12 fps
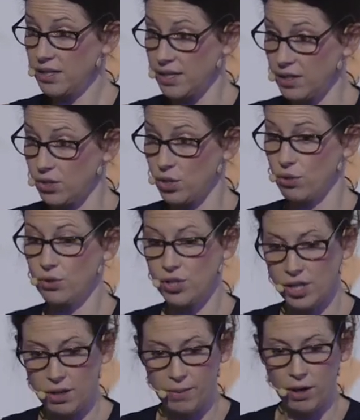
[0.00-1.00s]
that's
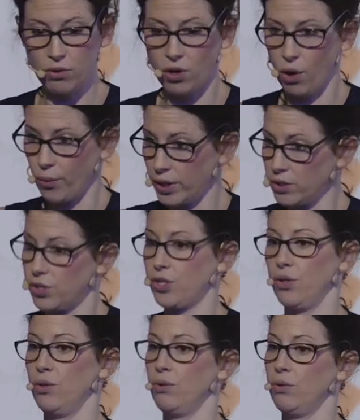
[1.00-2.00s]
usually about going
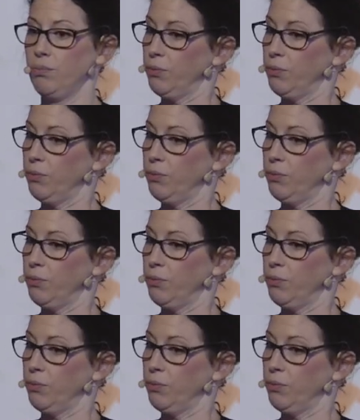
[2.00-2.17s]
to